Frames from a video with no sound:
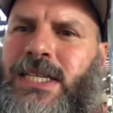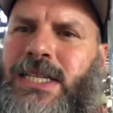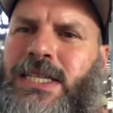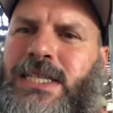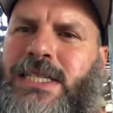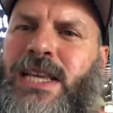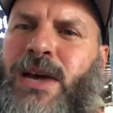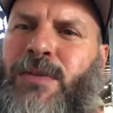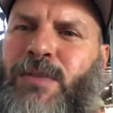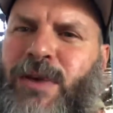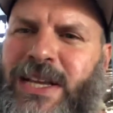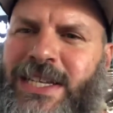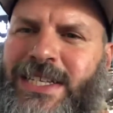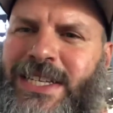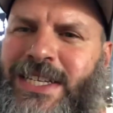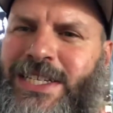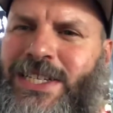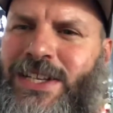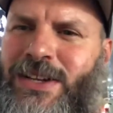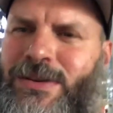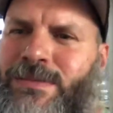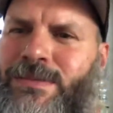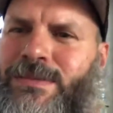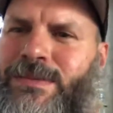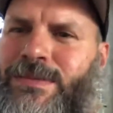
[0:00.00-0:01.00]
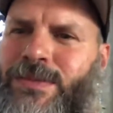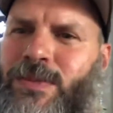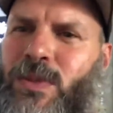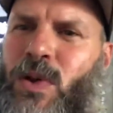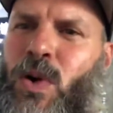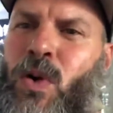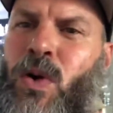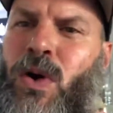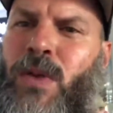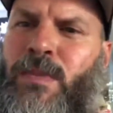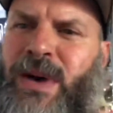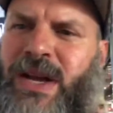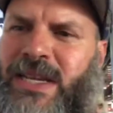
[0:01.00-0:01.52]
subway system
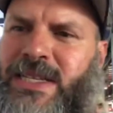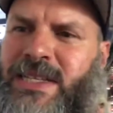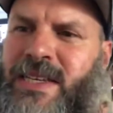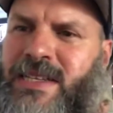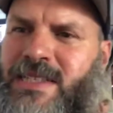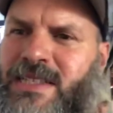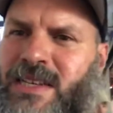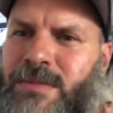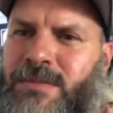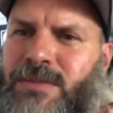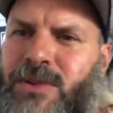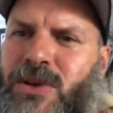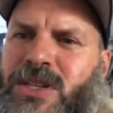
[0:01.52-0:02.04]
or bus system